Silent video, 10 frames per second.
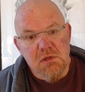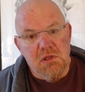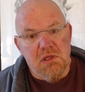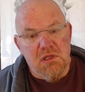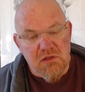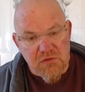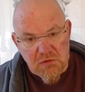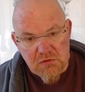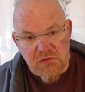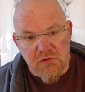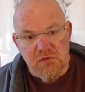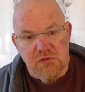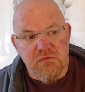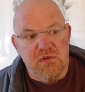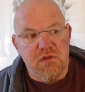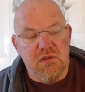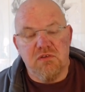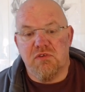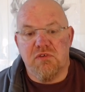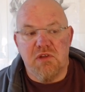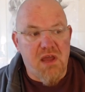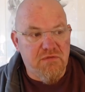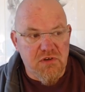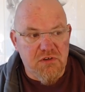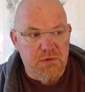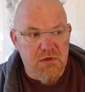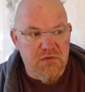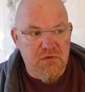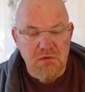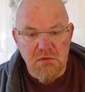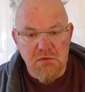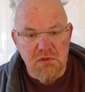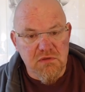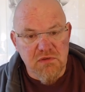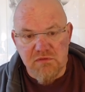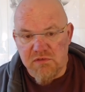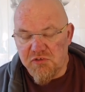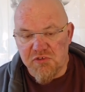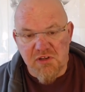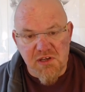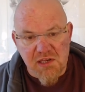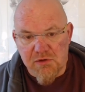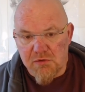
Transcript: It is also something that just the average person, even if it's just an annual